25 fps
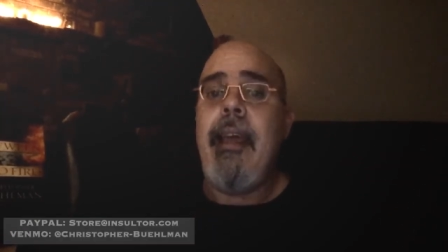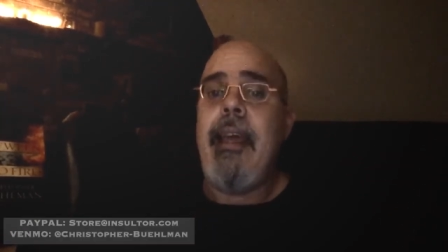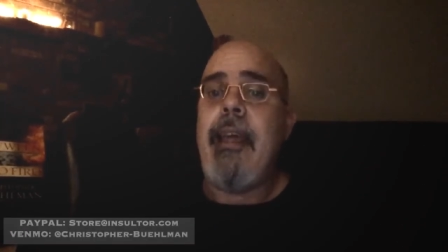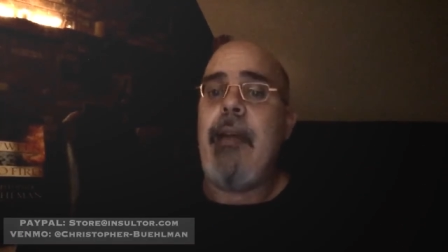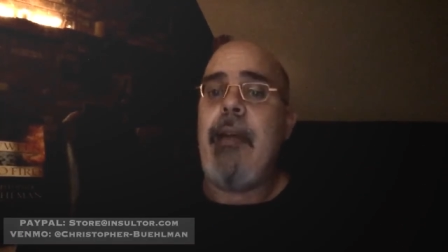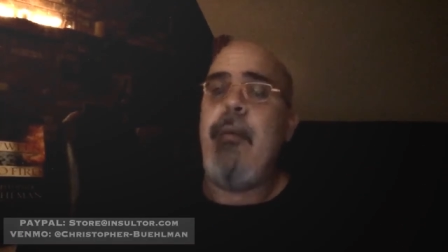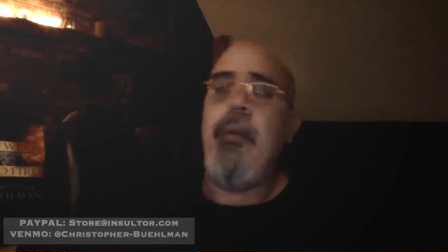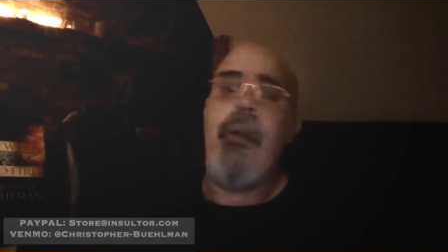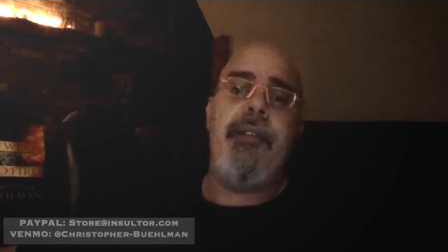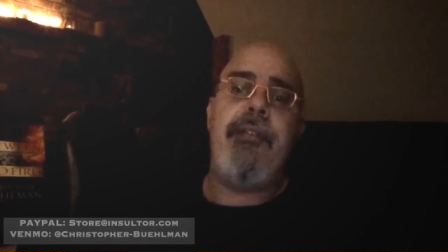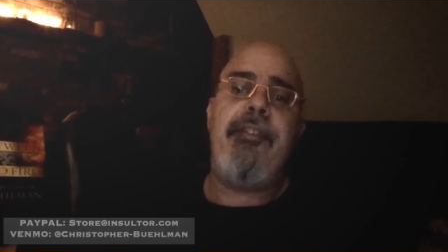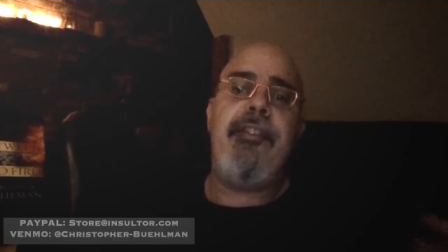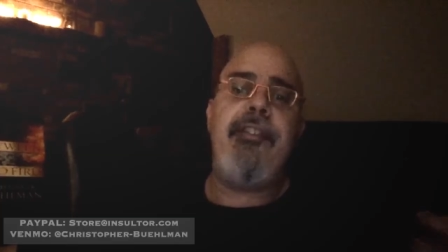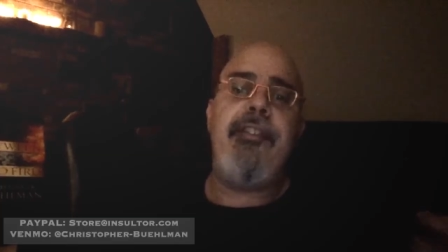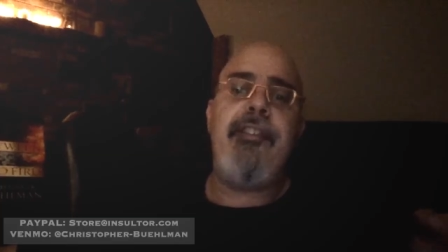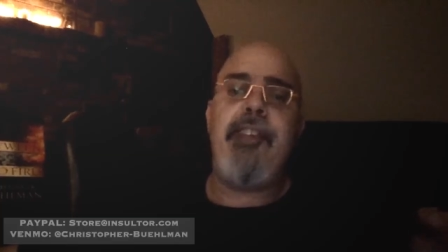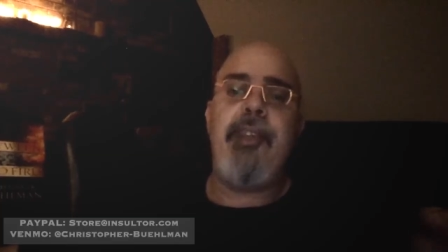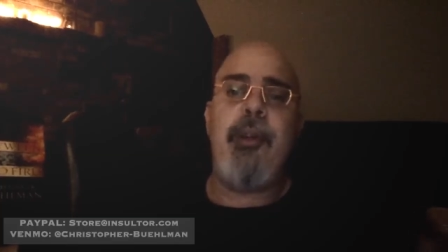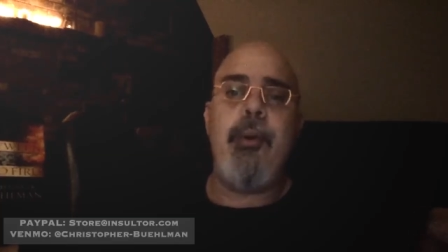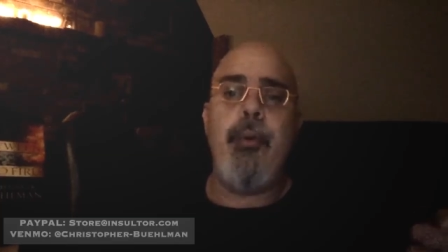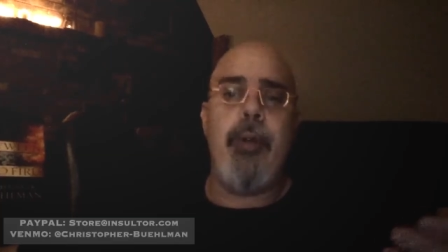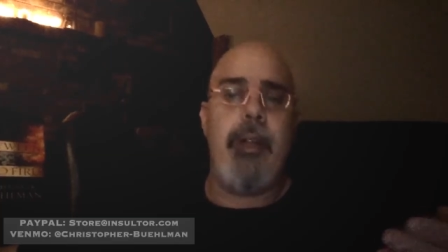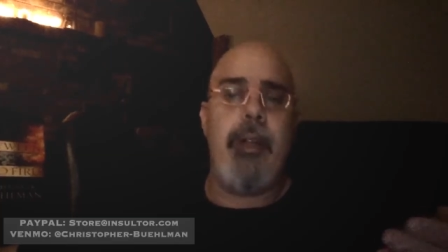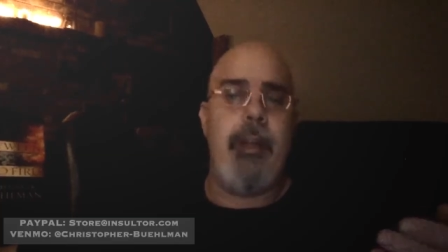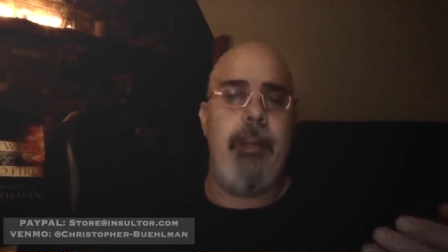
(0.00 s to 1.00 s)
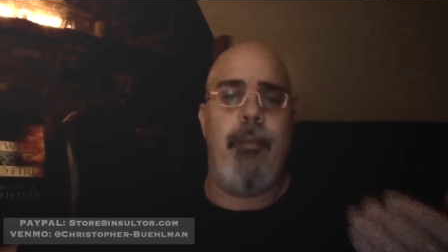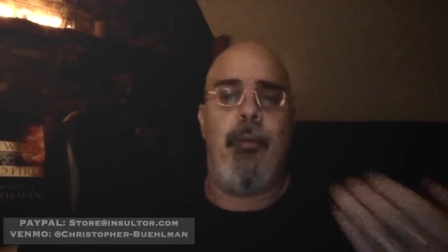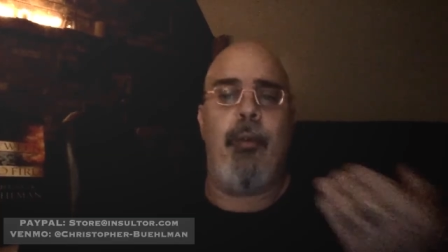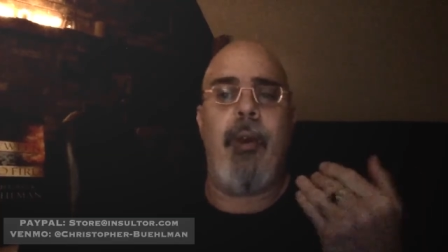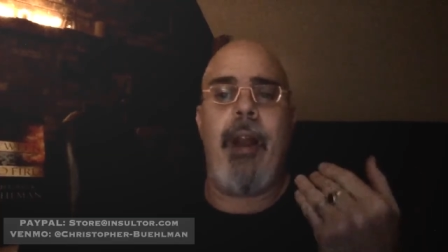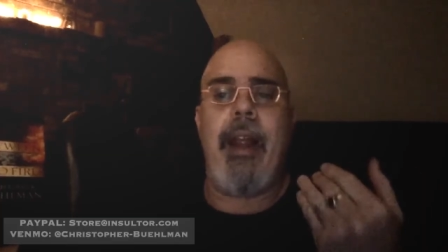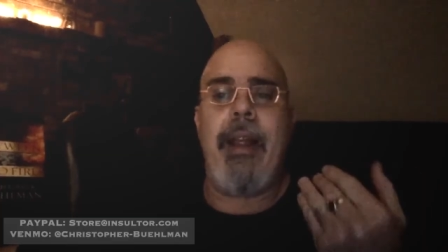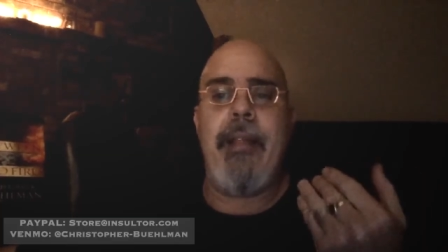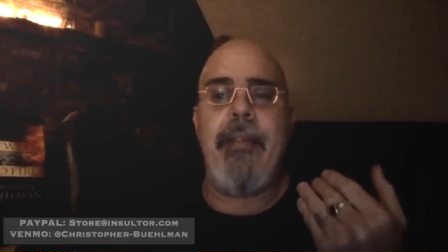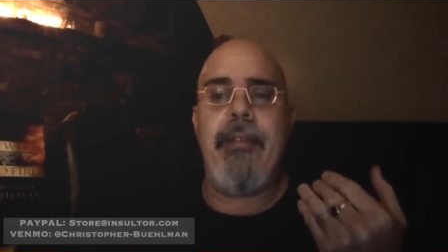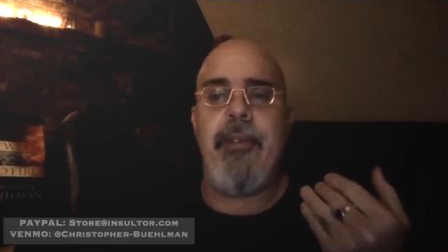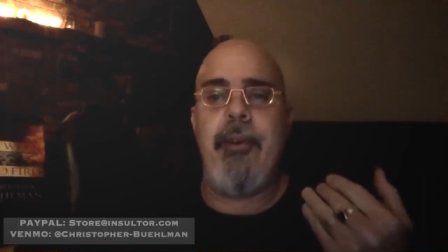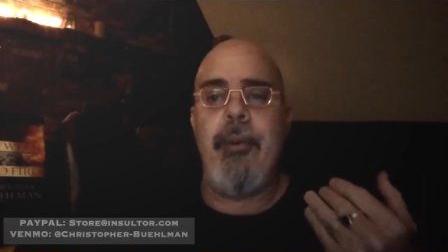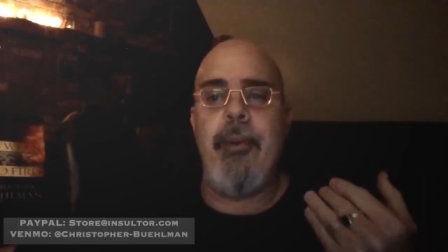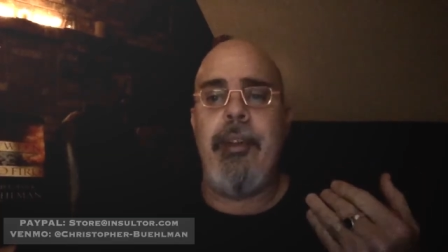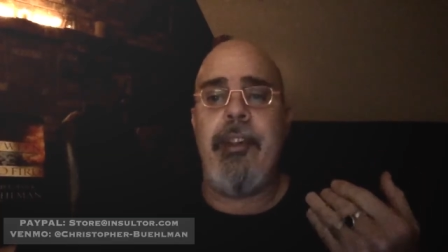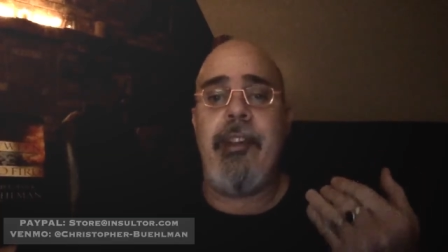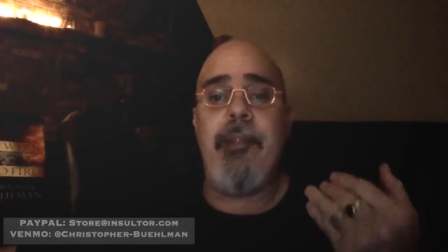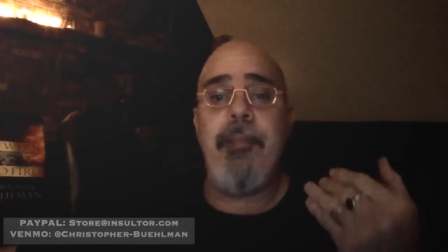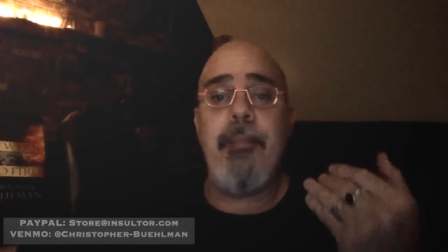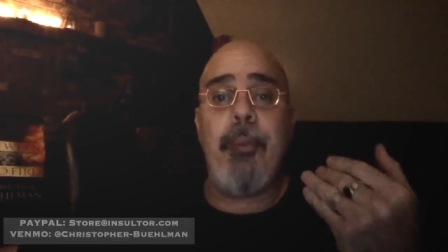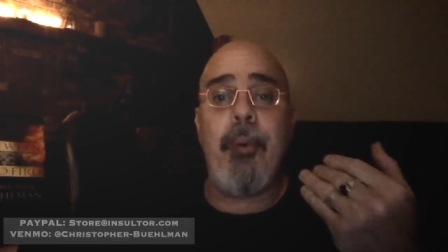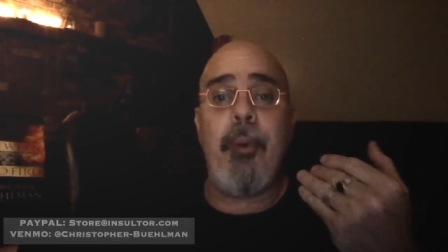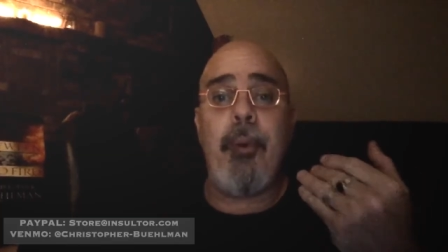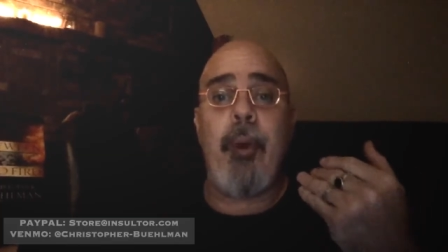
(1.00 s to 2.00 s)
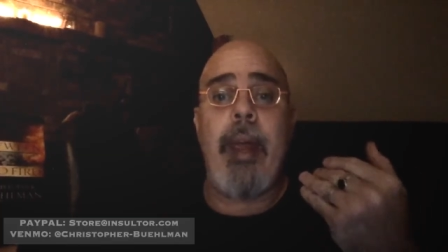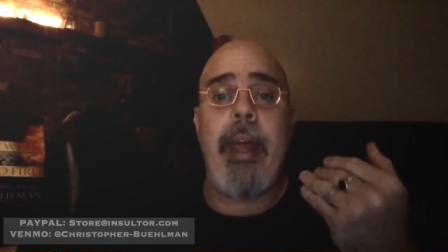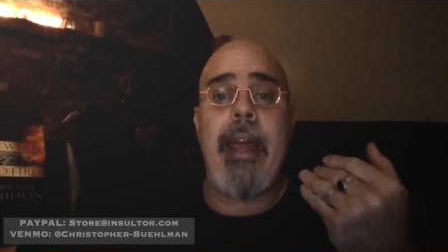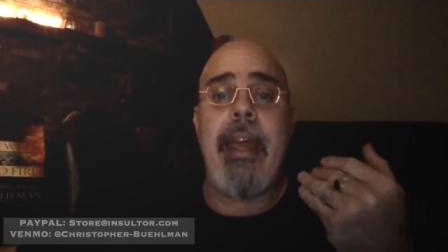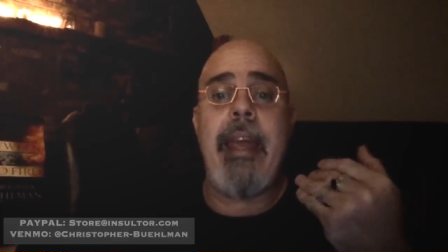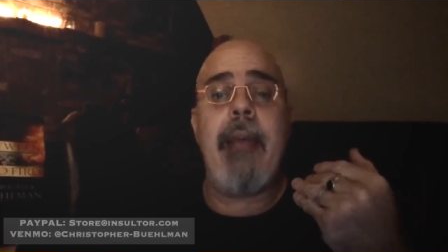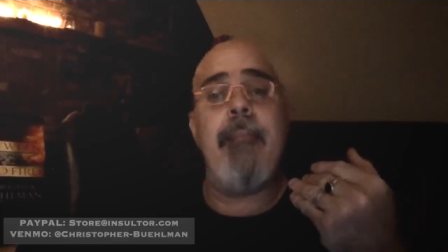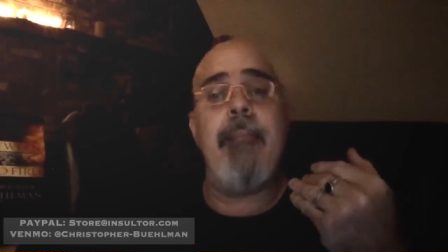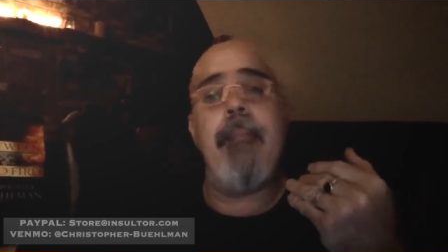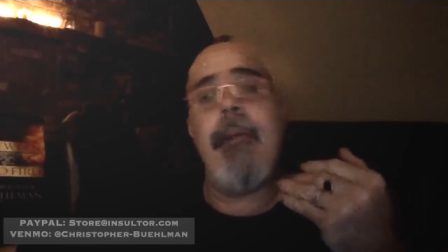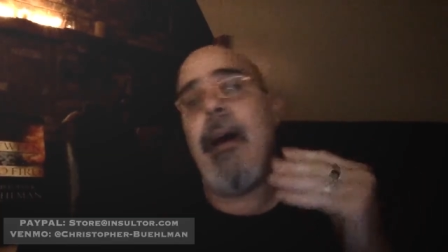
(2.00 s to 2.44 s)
It would have skewered him right through his praying